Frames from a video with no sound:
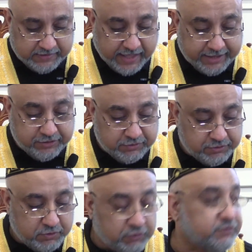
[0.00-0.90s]
Thank you to
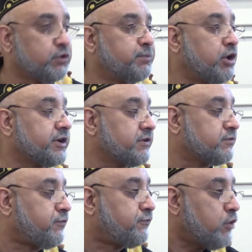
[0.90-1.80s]
those who brought
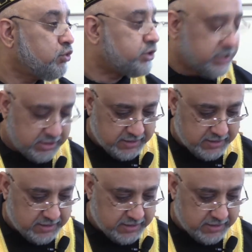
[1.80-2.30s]
us food